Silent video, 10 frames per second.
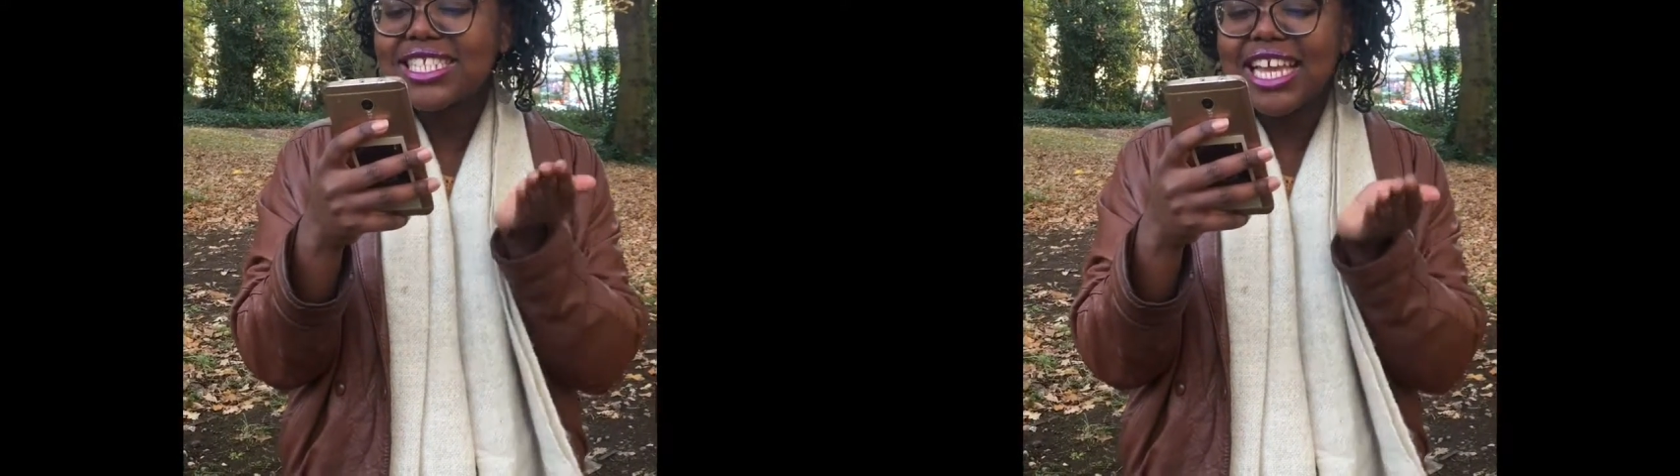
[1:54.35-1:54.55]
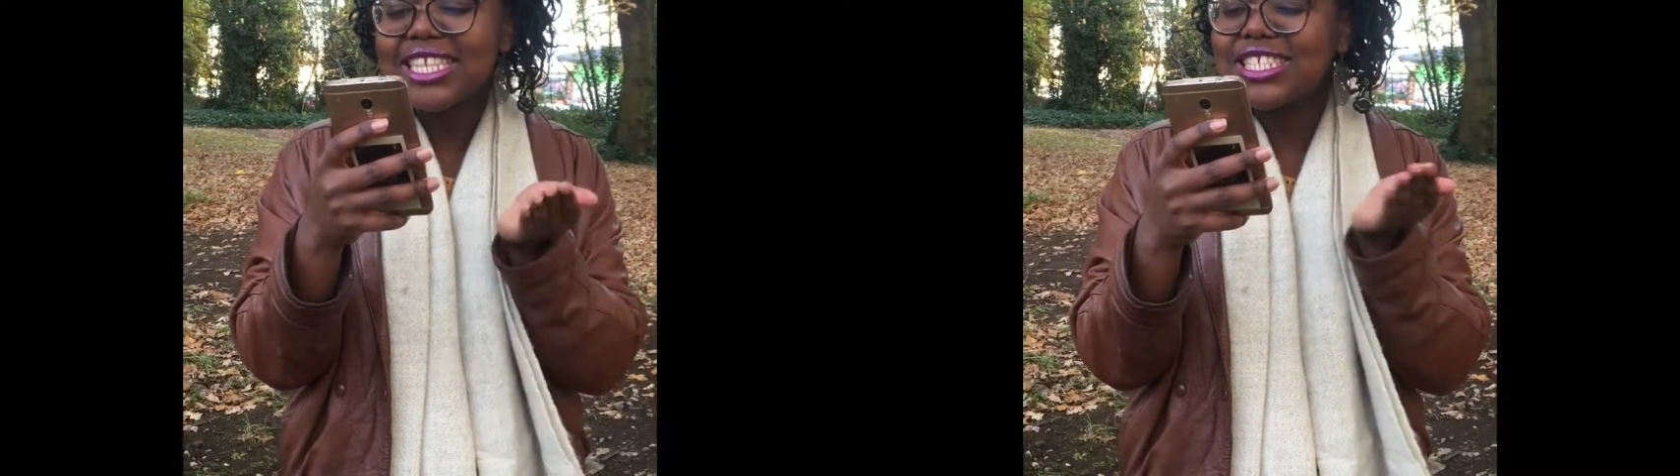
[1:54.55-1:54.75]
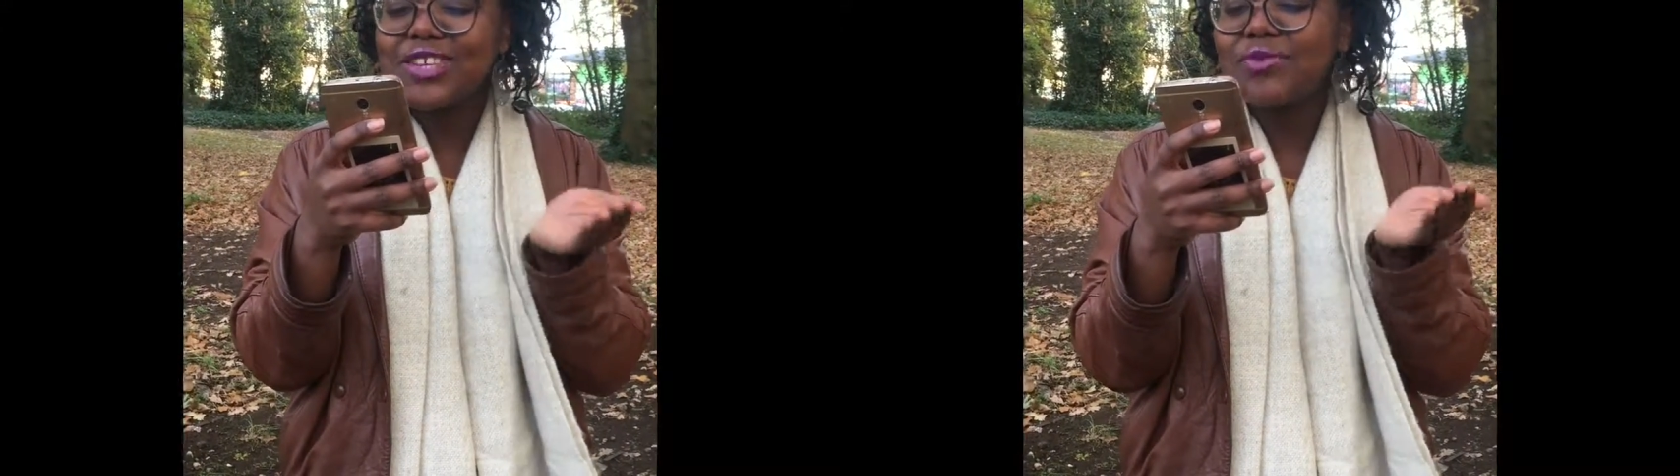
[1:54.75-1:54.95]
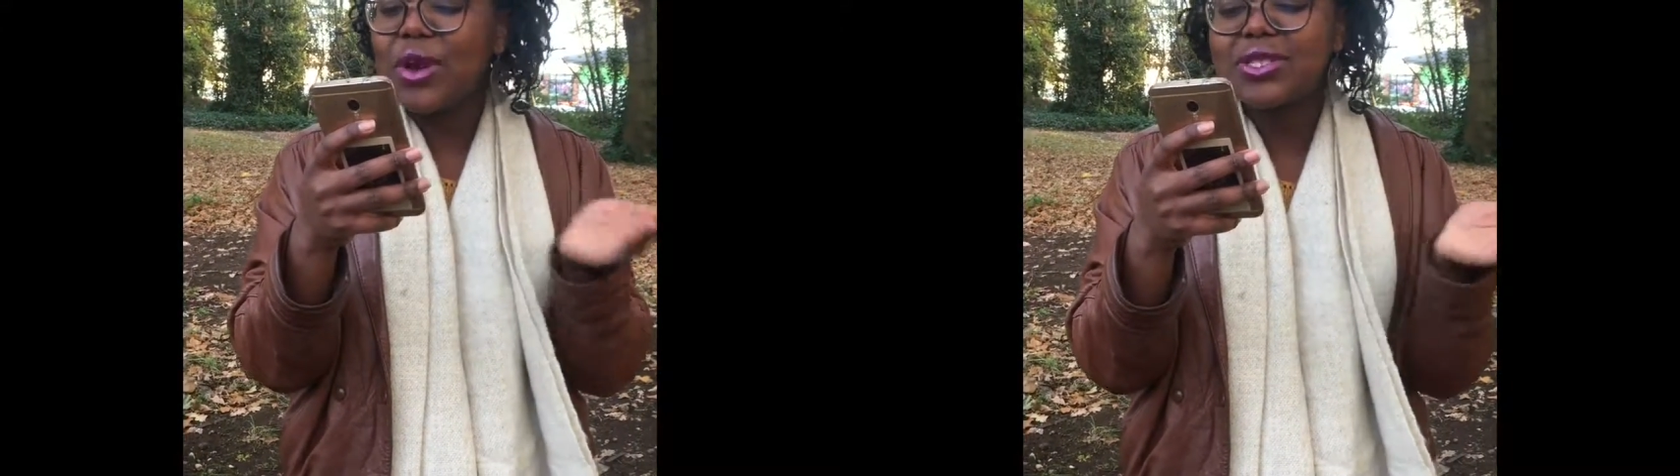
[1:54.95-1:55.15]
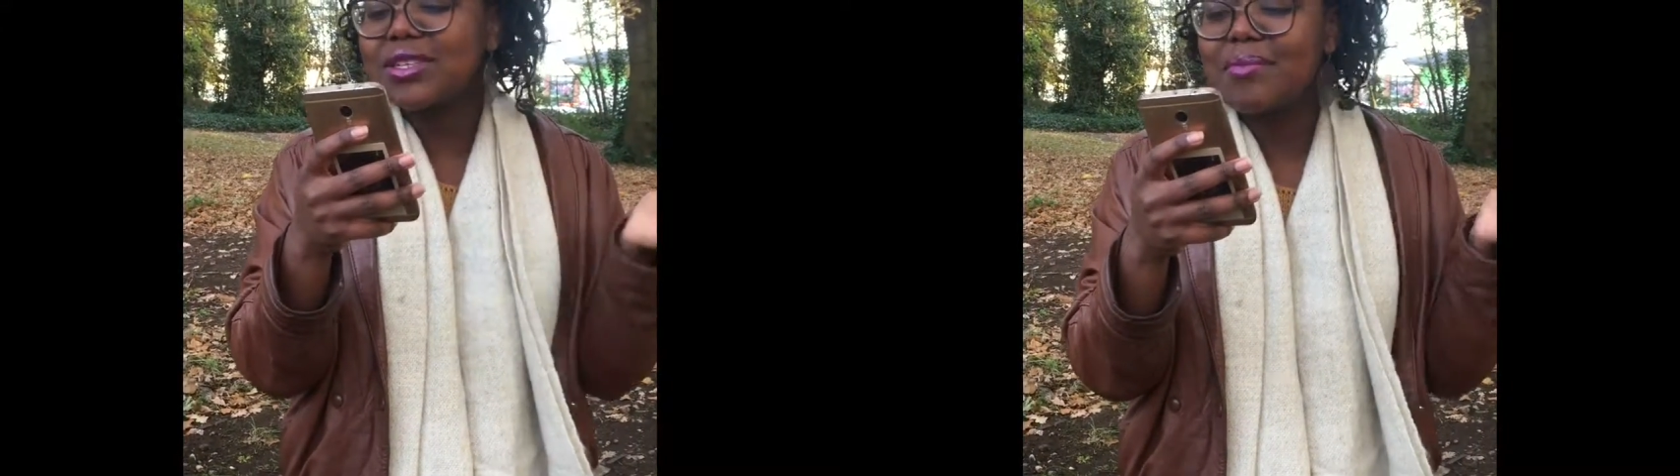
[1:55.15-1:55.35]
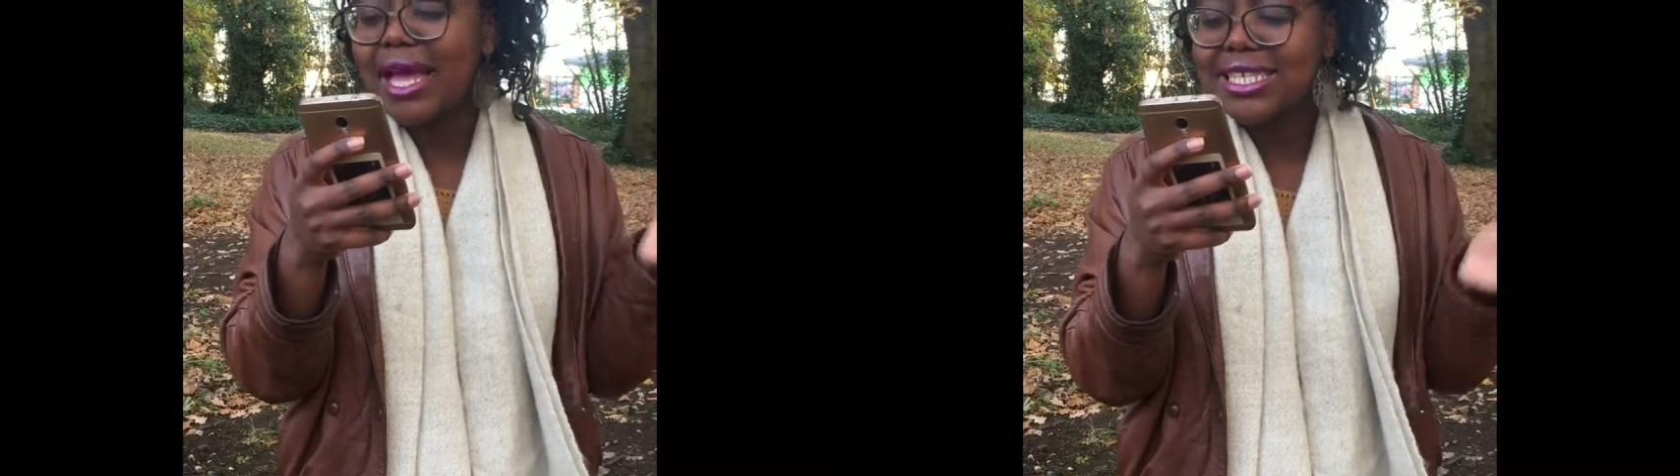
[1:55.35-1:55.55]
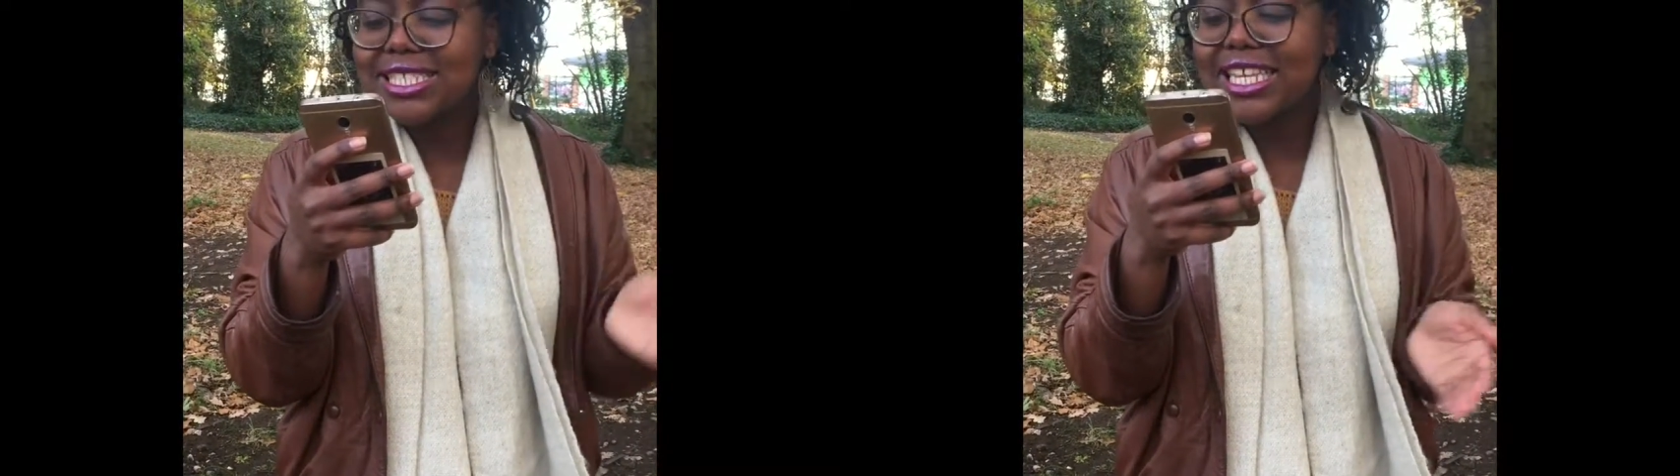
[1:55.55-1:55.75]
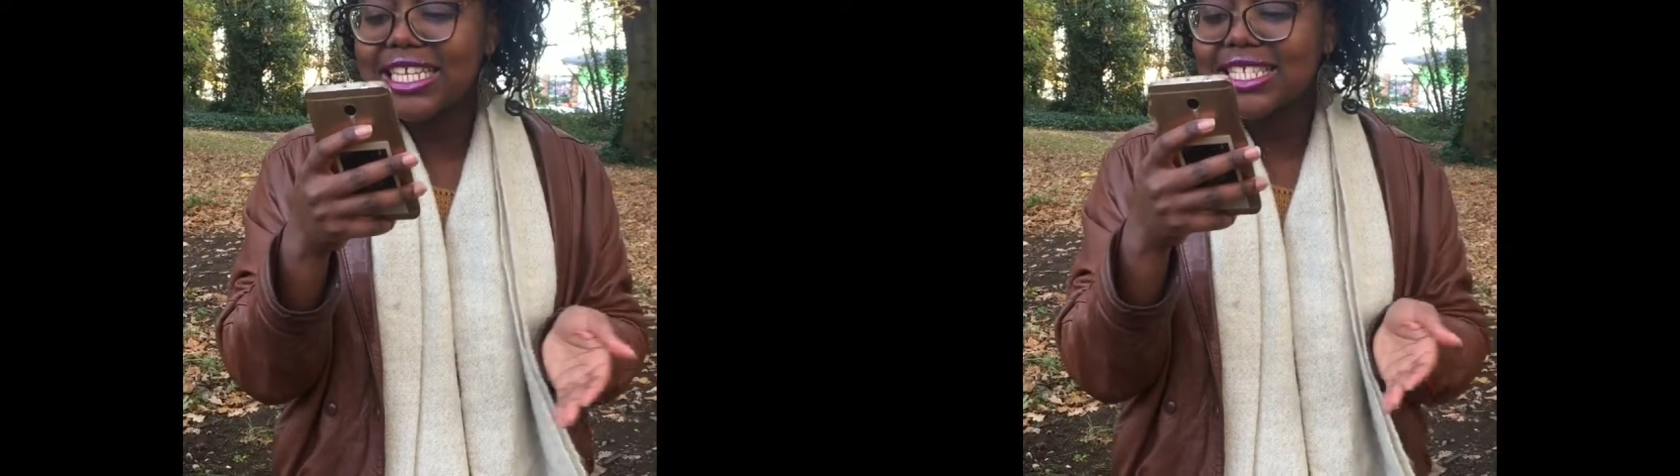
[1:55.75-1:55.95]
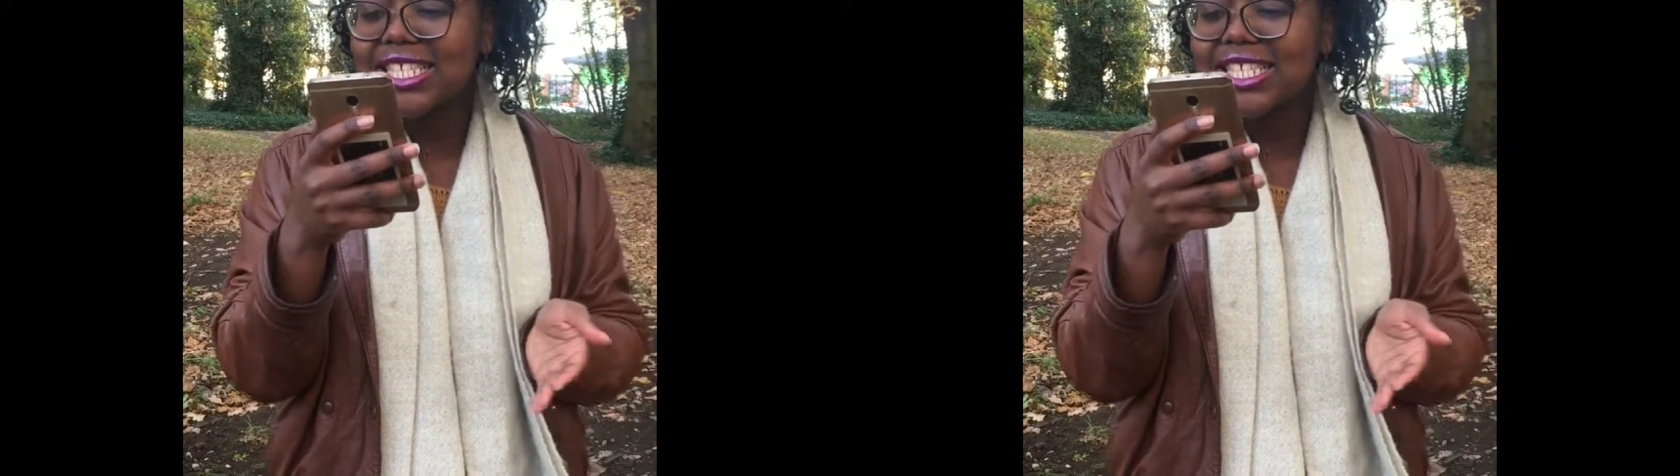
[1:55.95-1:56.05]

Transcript: dusty road Damascus,